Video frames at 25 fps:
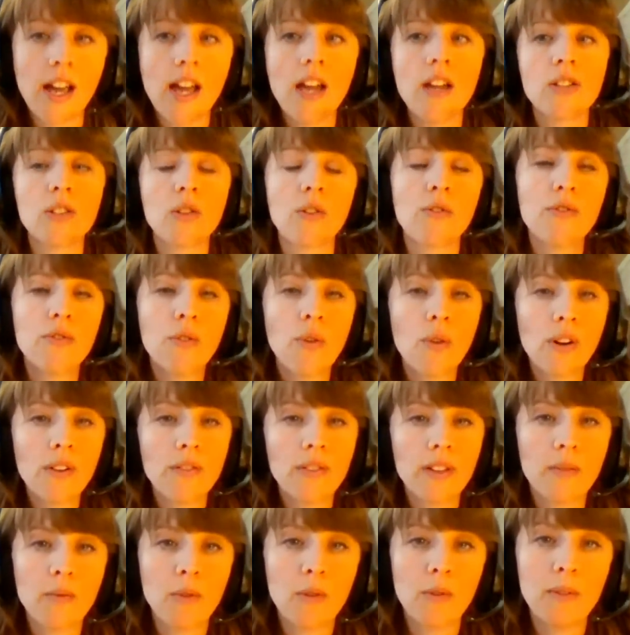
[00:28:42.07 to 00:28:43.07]
So 4 of
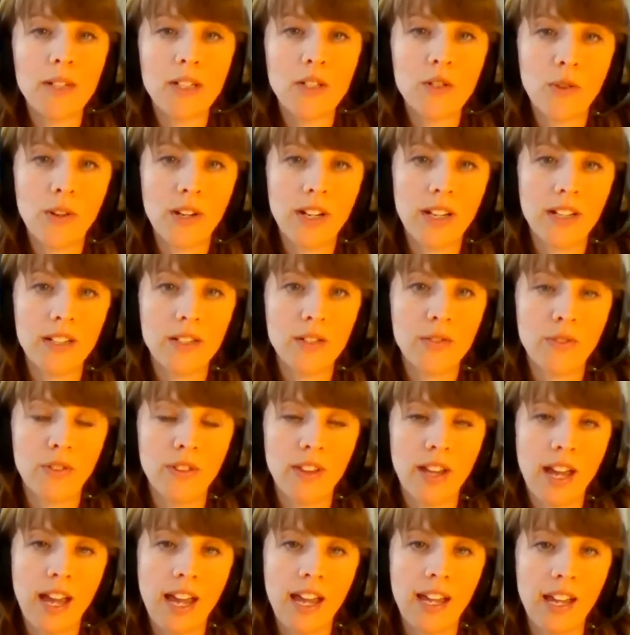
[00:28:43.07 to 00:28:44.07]
them will be joining us for the
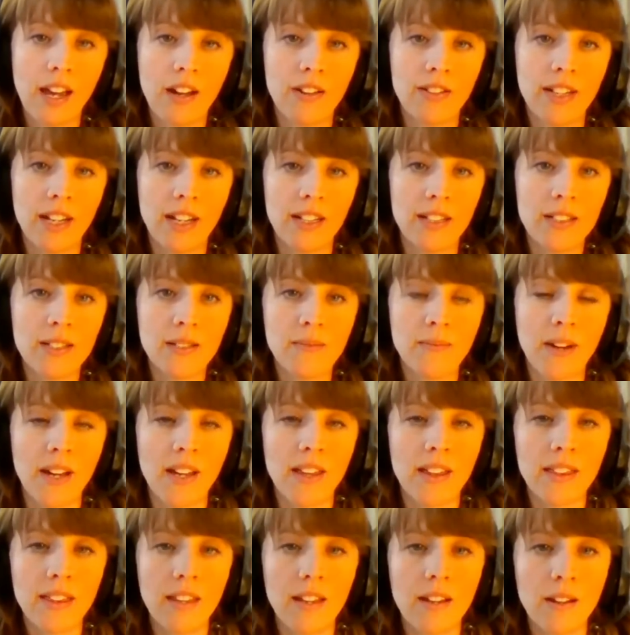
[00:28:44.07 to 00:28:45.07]
Hangout next
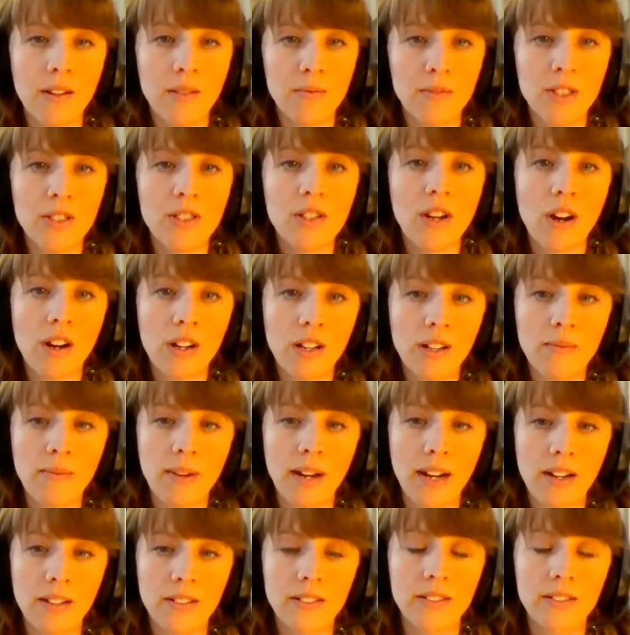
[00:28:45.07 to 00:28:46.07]
month to talk
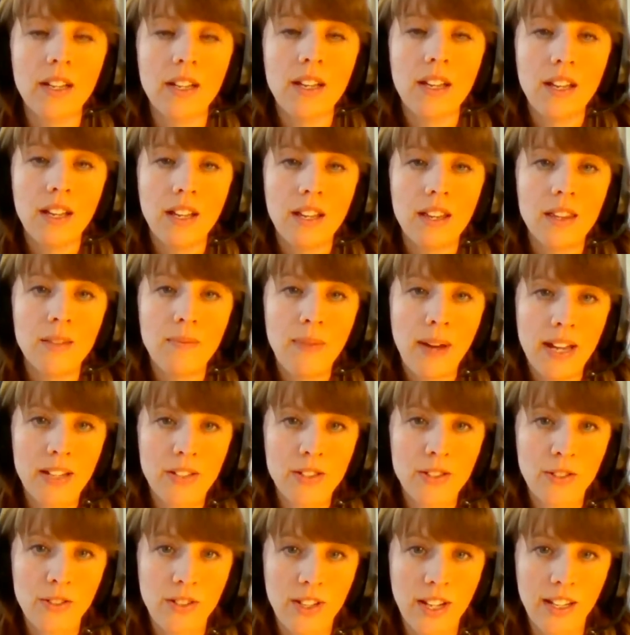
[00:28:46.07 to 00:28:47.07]
about the past
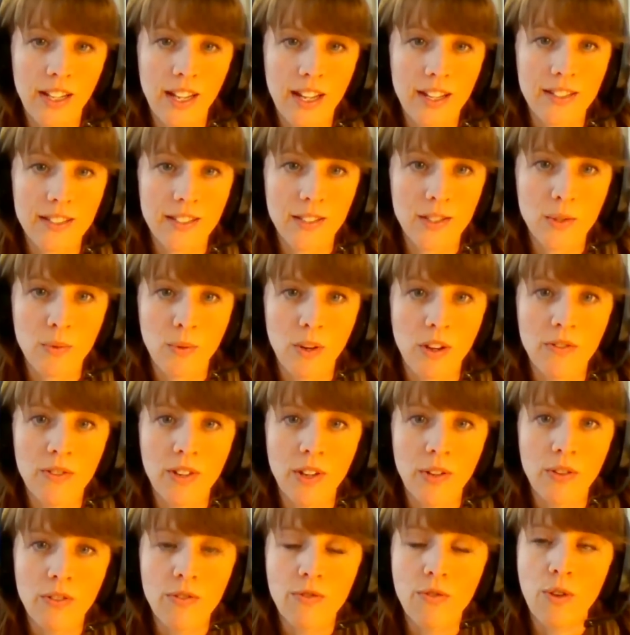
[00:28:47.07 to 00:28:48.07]
2 decades since welfare
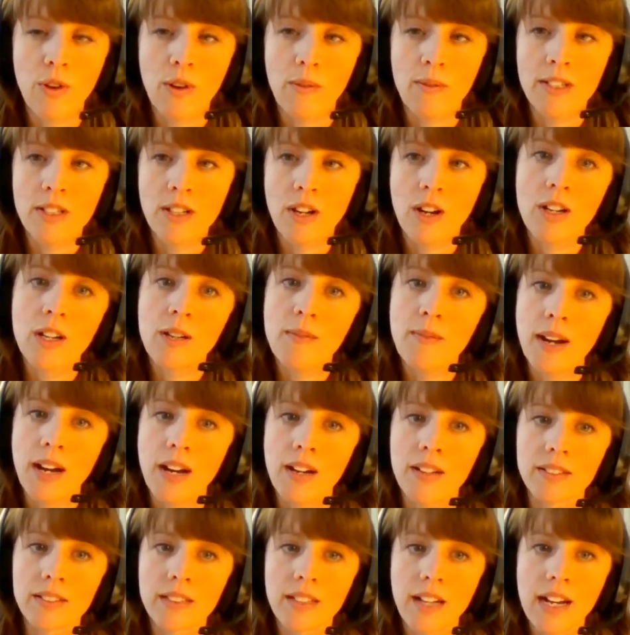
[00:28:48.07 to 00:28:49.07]
reform and talk
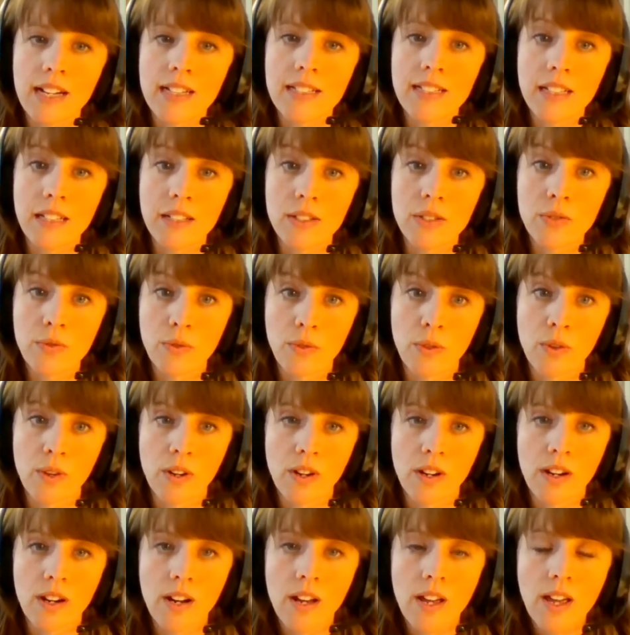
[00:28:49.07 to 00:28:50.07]
about ideas
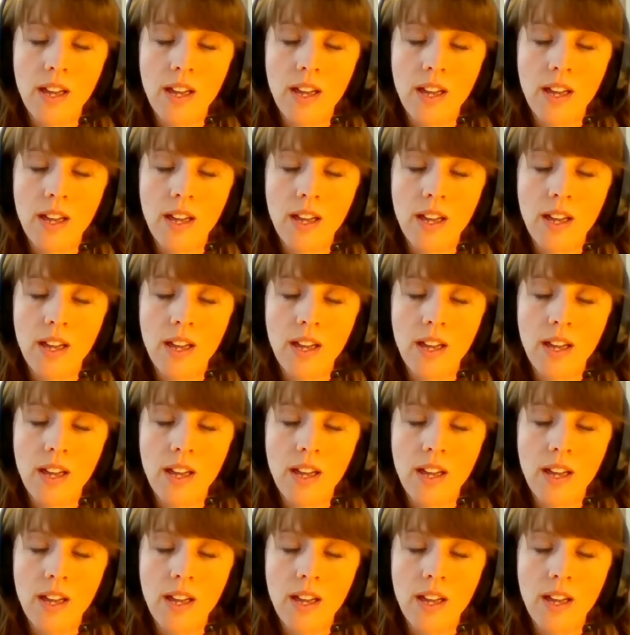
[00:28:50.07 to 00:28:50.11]
for